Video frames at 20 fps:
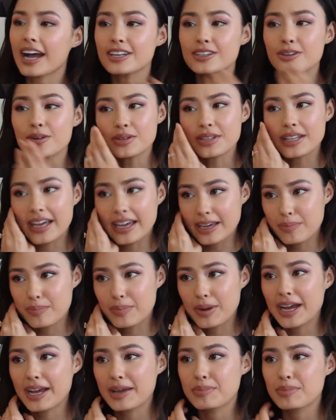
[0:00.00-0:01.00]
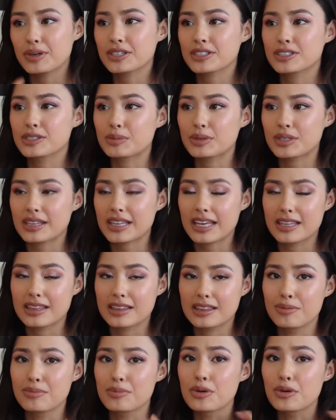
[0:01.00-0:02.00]
I don't like buying books with
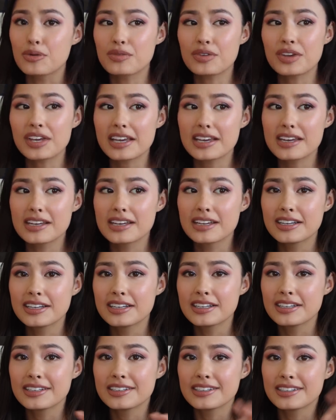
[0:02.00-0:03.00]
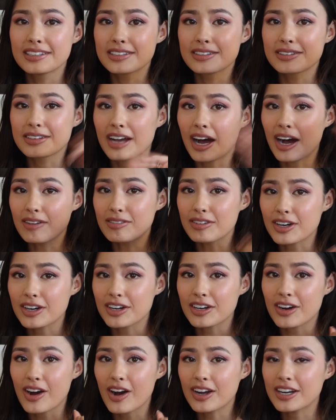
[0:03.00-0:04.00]
like the movie
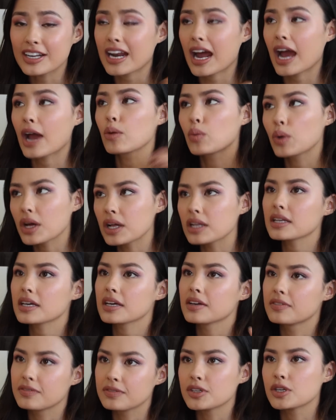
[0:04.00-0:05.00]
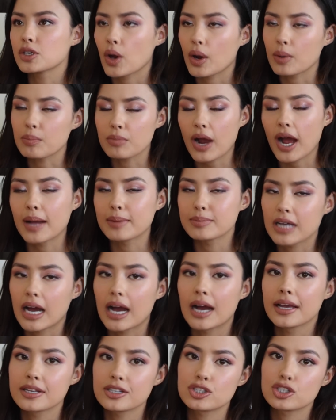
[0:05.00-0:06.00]
cover on it. I will if, you know, I'm, I'm
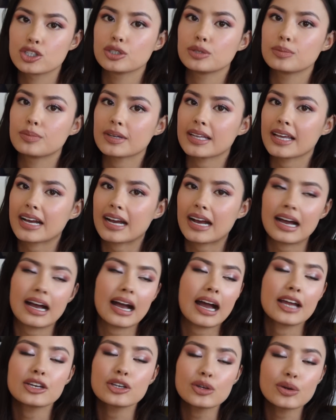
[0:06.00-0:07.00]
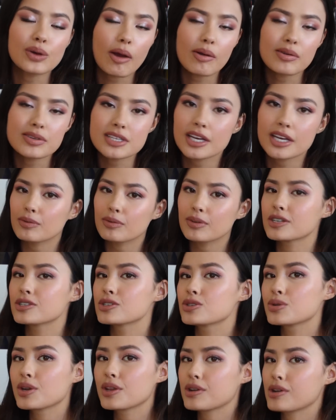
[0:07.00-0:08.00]
dying to, but like, I knew I was run
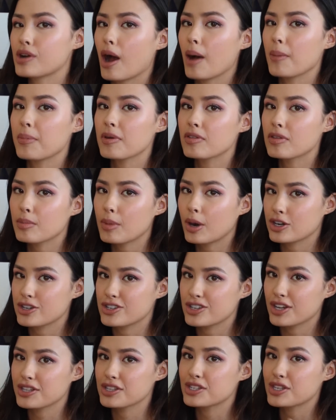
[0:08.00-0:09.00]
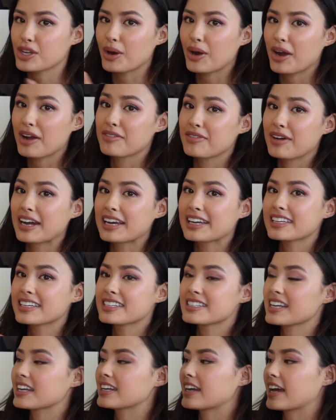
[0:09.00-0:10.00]
into another copy of The Martian, so I
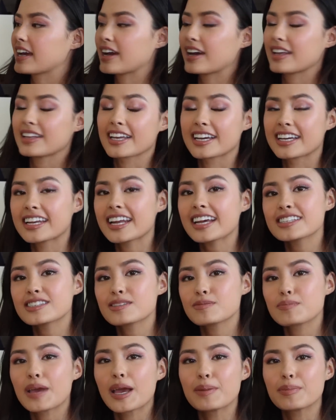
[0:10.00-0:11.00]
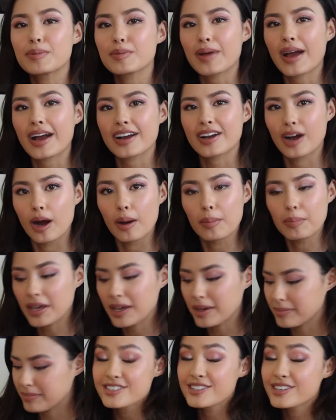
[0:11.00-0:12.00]
finally did, and I got like a nice paperback copy.